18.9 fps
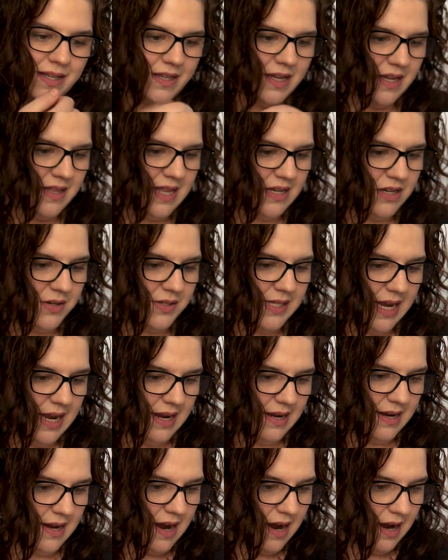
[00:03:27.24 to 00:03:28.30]
and then you
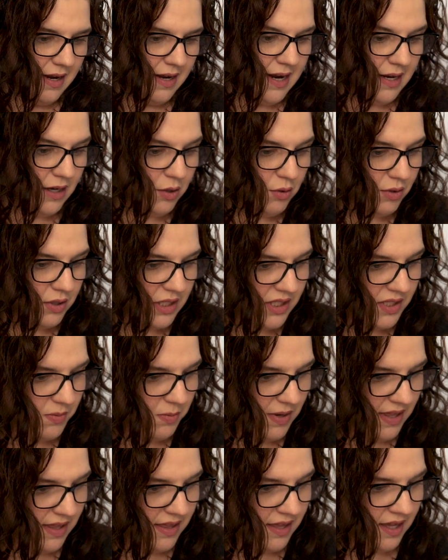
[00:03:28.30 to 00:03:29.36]
say in accordance
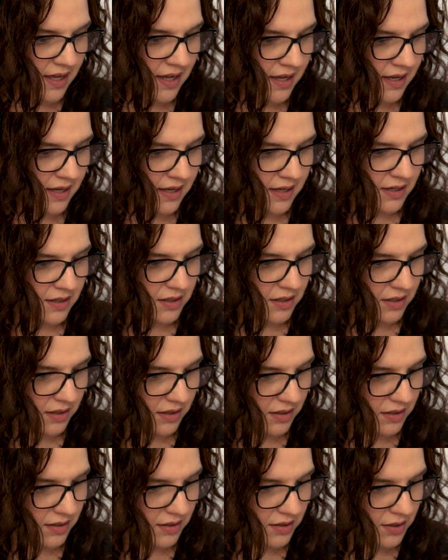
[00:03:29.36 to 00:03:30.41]
with
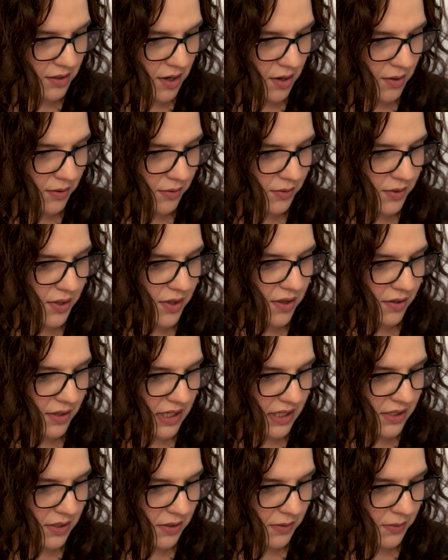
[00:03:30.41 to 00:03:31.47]
code
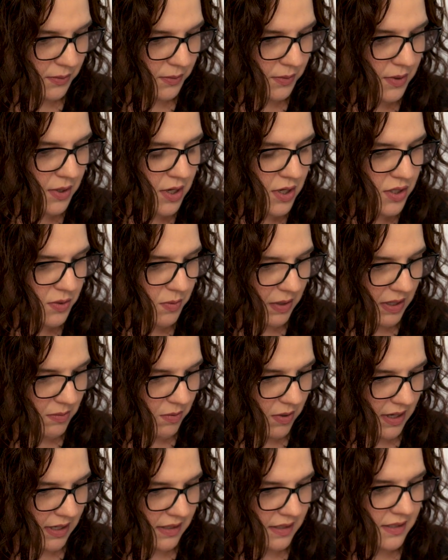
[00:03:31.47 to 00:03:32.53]

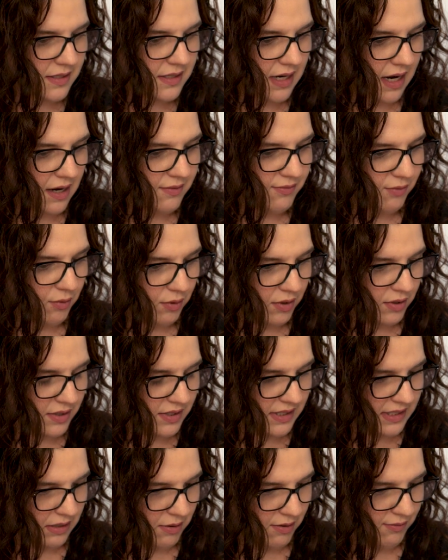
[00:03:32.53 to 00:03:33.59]

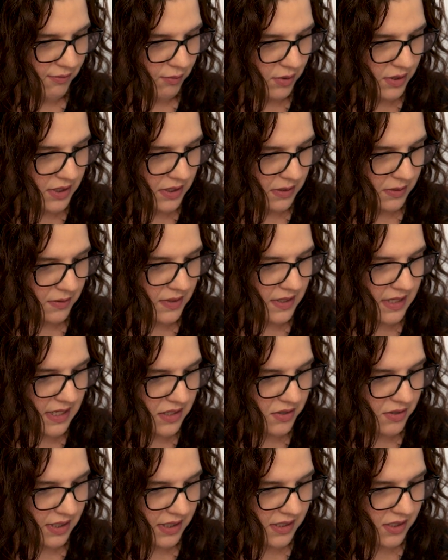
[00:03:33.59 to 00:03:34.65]
3221.042, the
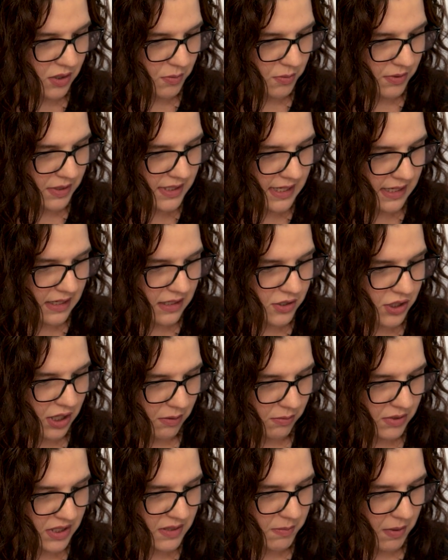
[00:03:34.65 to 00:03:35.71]
district superintendent shall
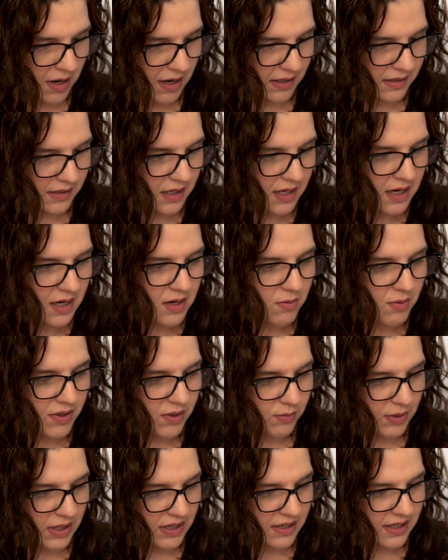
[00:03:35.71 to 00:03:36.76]
respond with
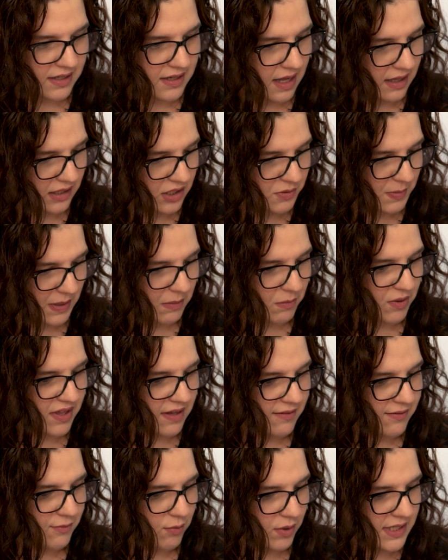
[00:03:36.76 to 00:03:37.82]
a written acknowledgement
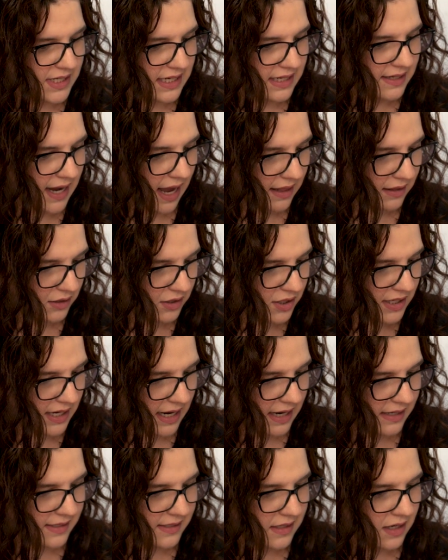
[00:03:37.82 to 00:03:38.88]
within 14 calendar
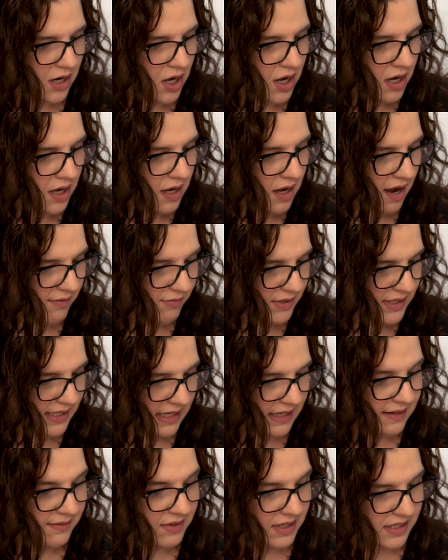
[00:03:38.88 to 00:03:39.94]
days of
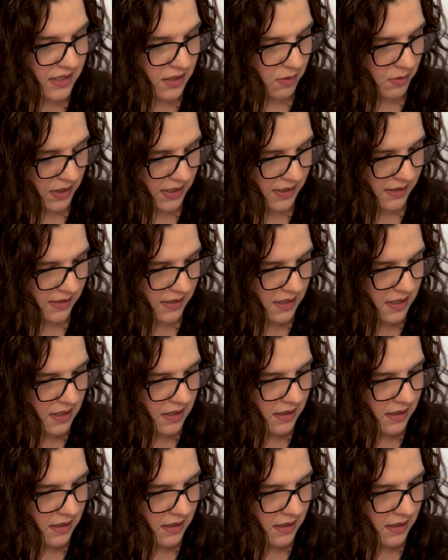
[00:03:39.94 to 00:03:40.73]
receipt of this notice.